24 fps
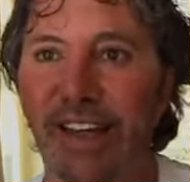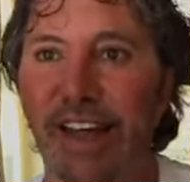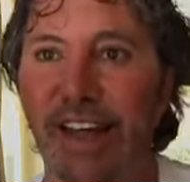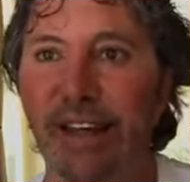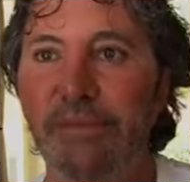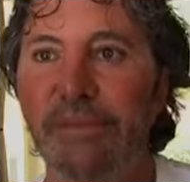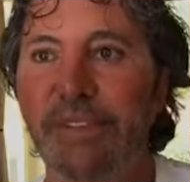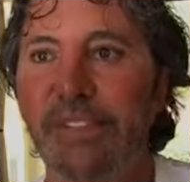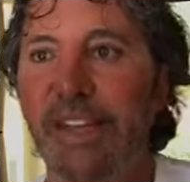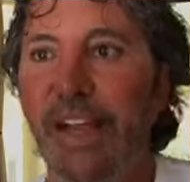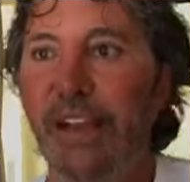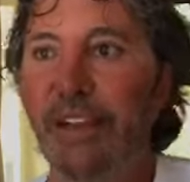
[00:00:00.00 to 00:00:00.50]

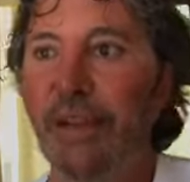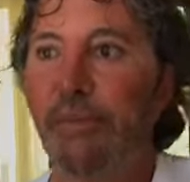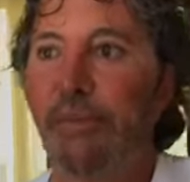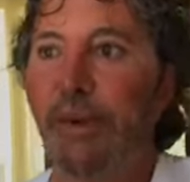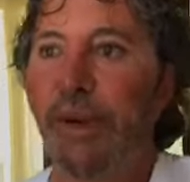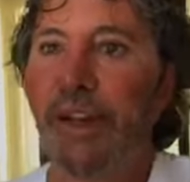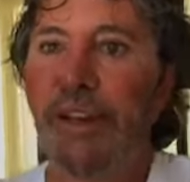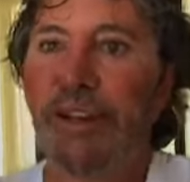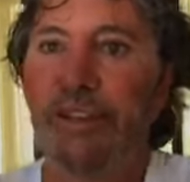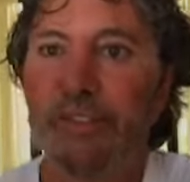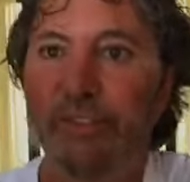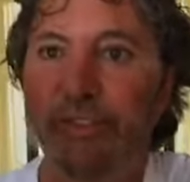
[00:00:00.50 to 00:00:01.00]
I'm
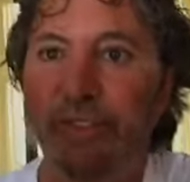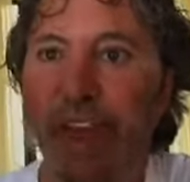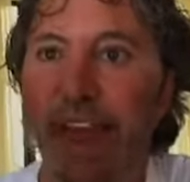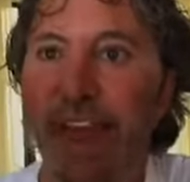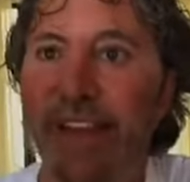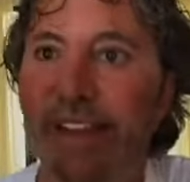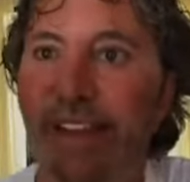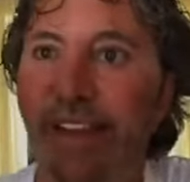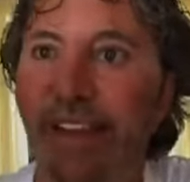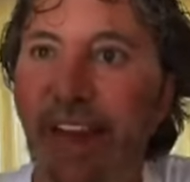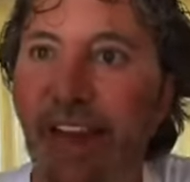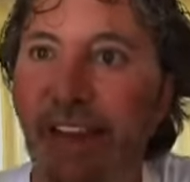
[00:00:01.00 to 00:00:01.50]
celebrating the
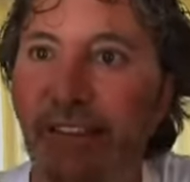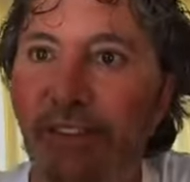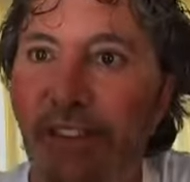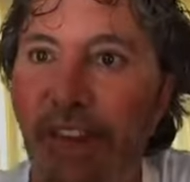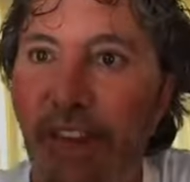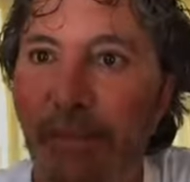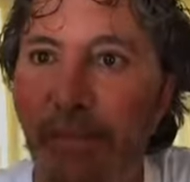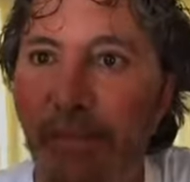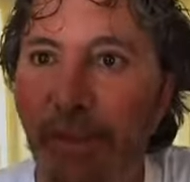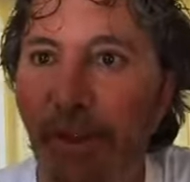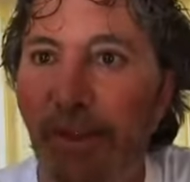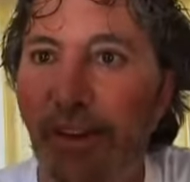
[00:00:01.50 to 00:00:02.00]
fact that I have
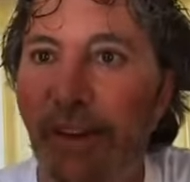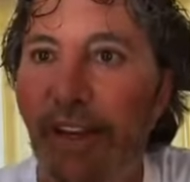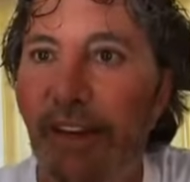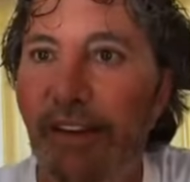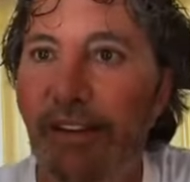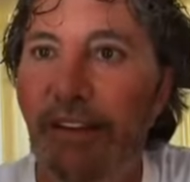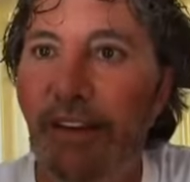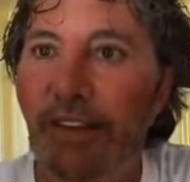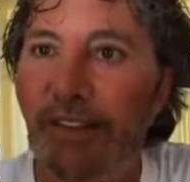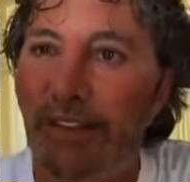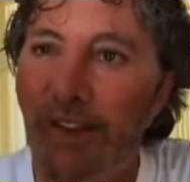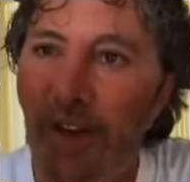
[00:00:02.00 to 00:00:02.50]
the ability
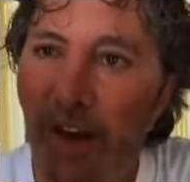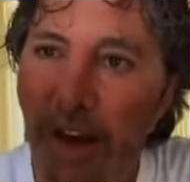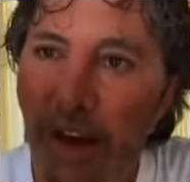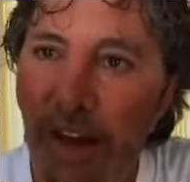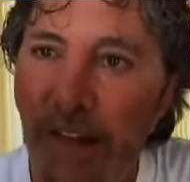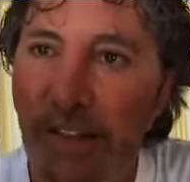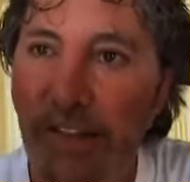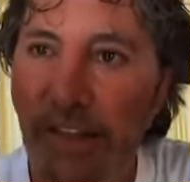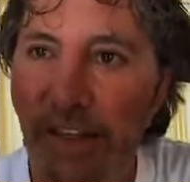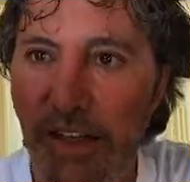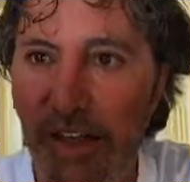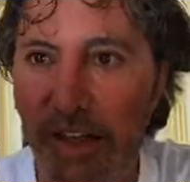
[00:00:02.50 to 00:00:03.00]
to
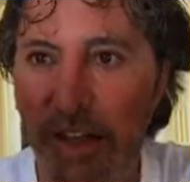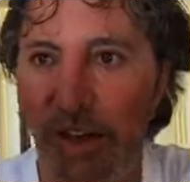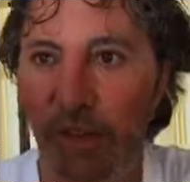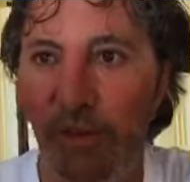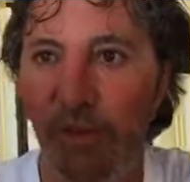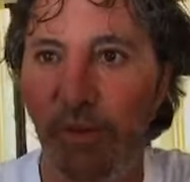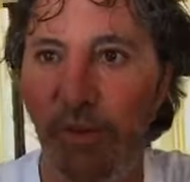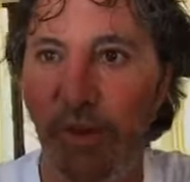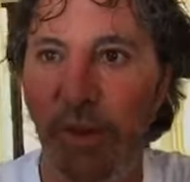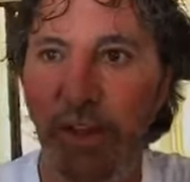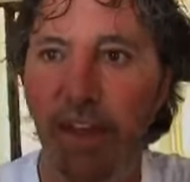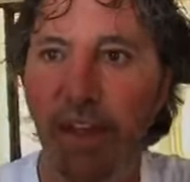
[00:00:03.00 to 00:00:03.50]
talk to
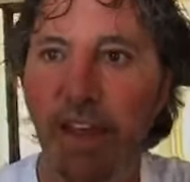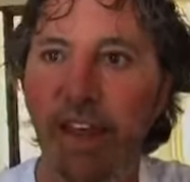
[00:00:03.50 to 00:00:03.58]
you